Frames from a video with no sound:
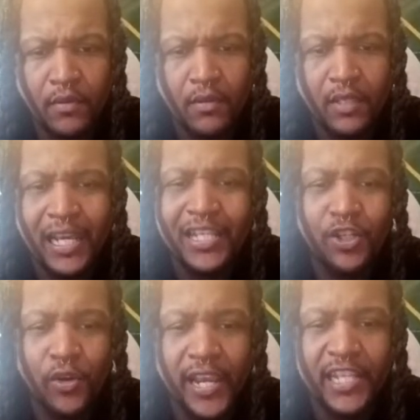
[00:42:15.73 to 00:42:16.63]
That's
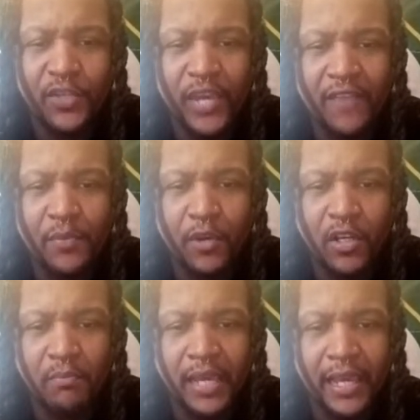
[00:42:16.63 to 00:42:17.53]
crazy we haven't
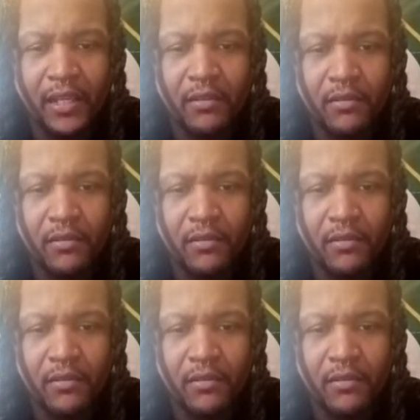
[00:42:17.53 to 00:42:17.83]
brought him back.